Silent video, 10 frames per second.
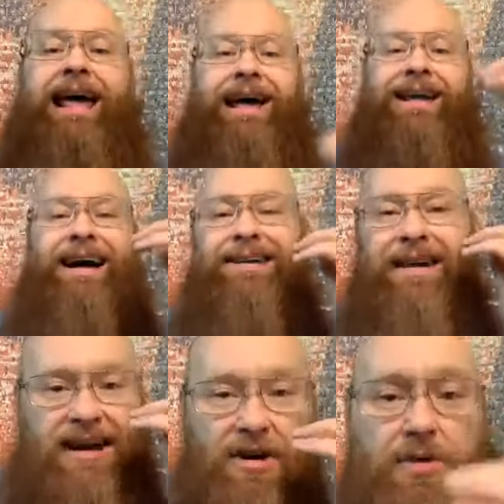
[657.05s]
And I,
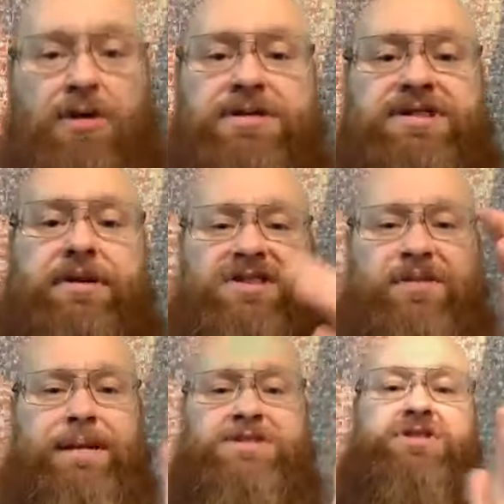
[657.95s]
I do do a series of
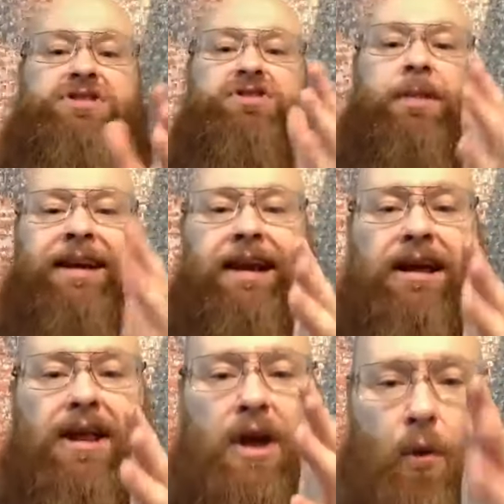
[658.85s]
messages on the
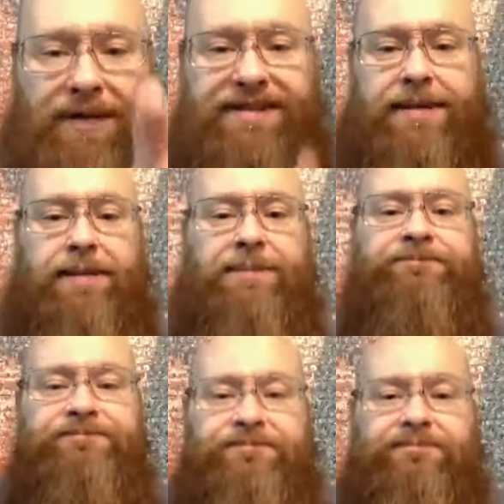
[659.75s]
kingly anointing. But
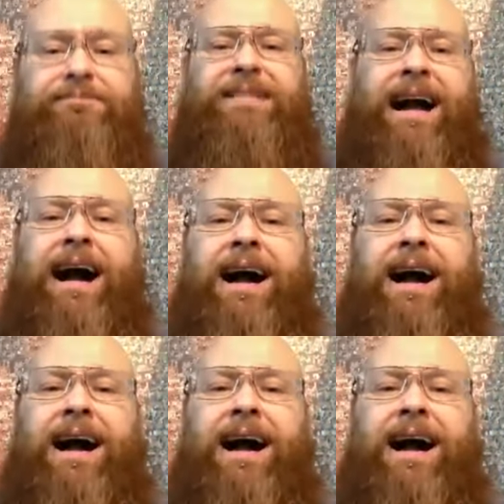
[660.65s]
uh,